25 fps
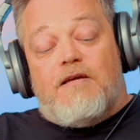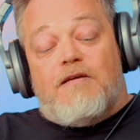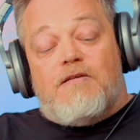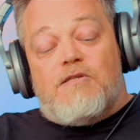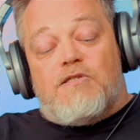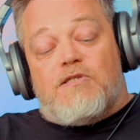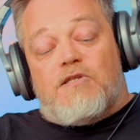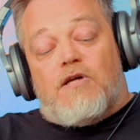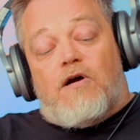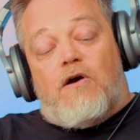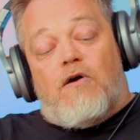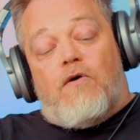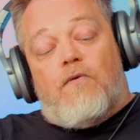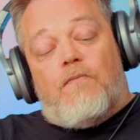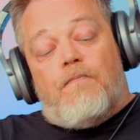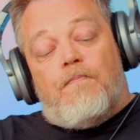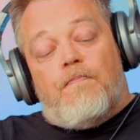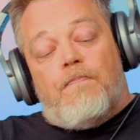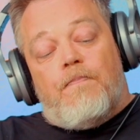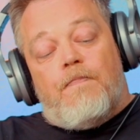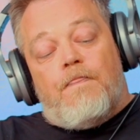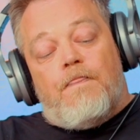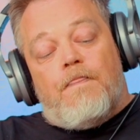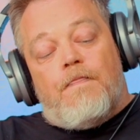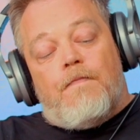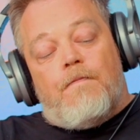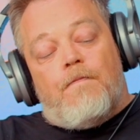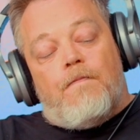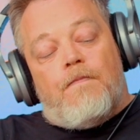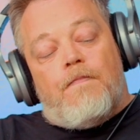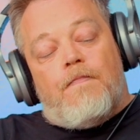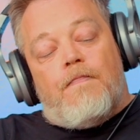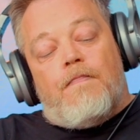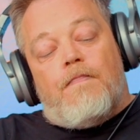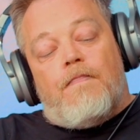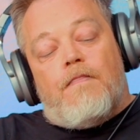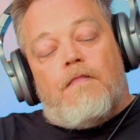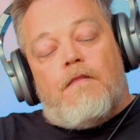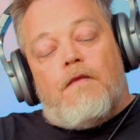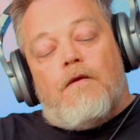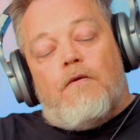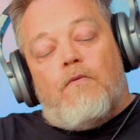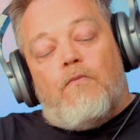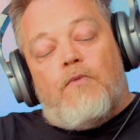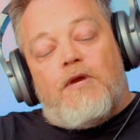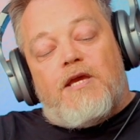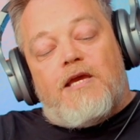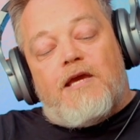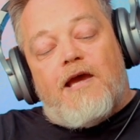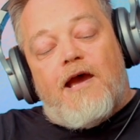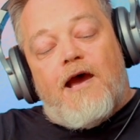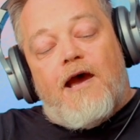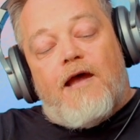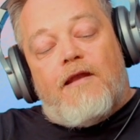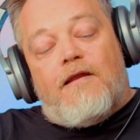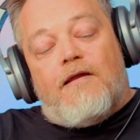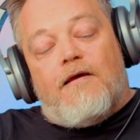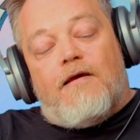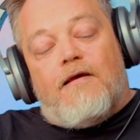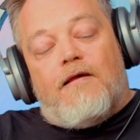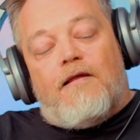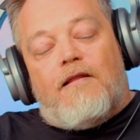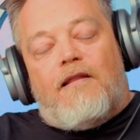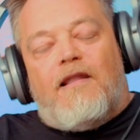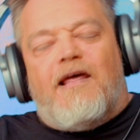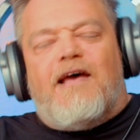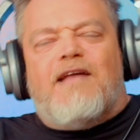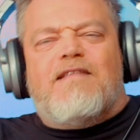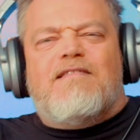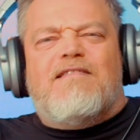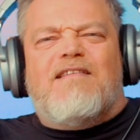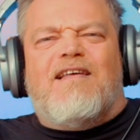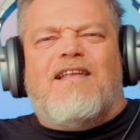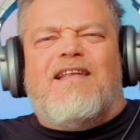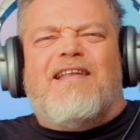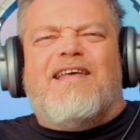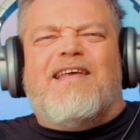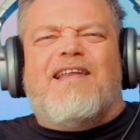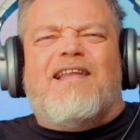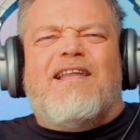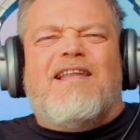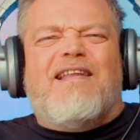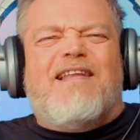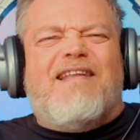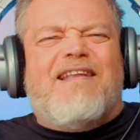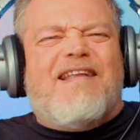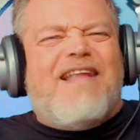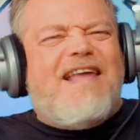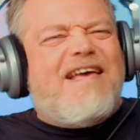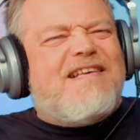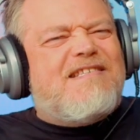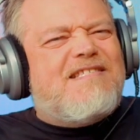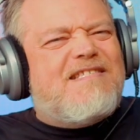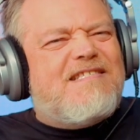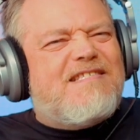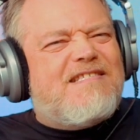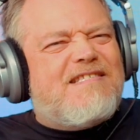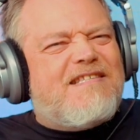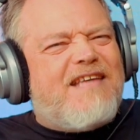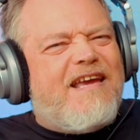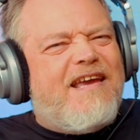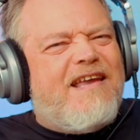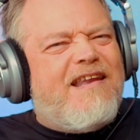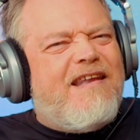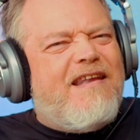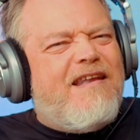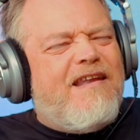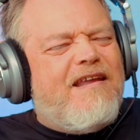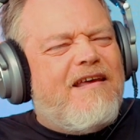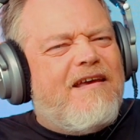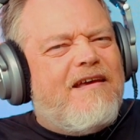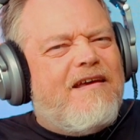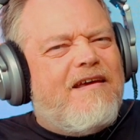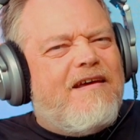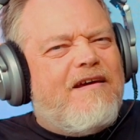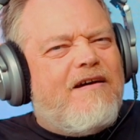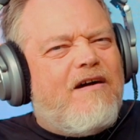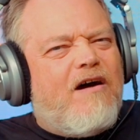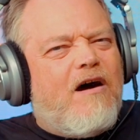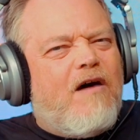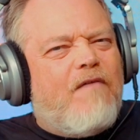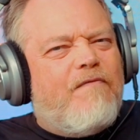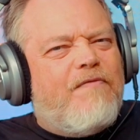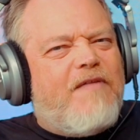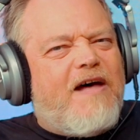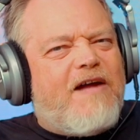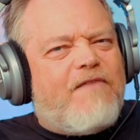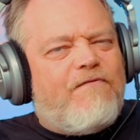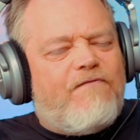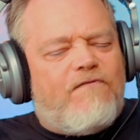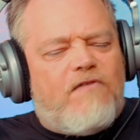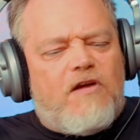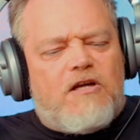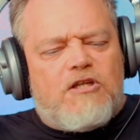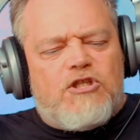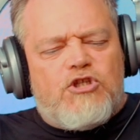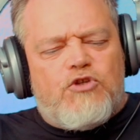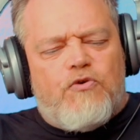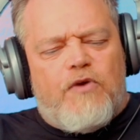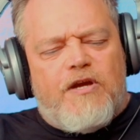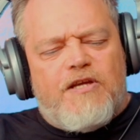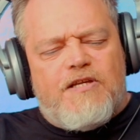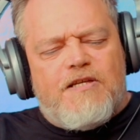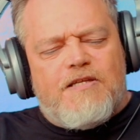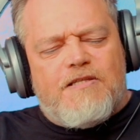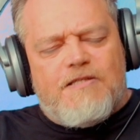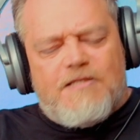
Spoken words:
so we can let a little less in of that fluctuating